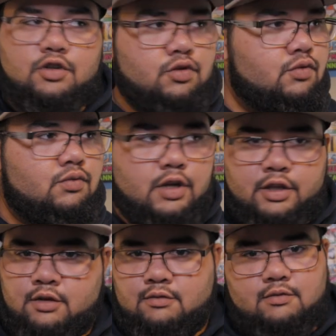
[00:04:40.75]
do
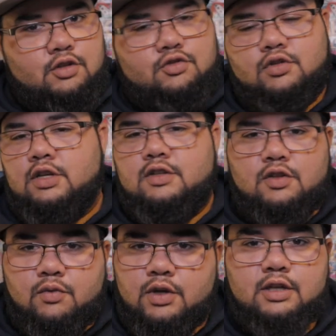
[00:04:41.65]
in the trees
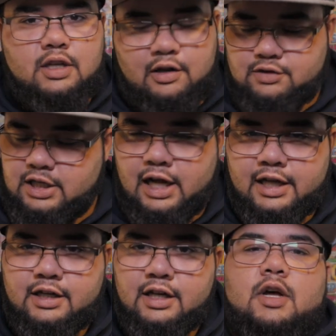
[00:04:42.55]
in the wind outside.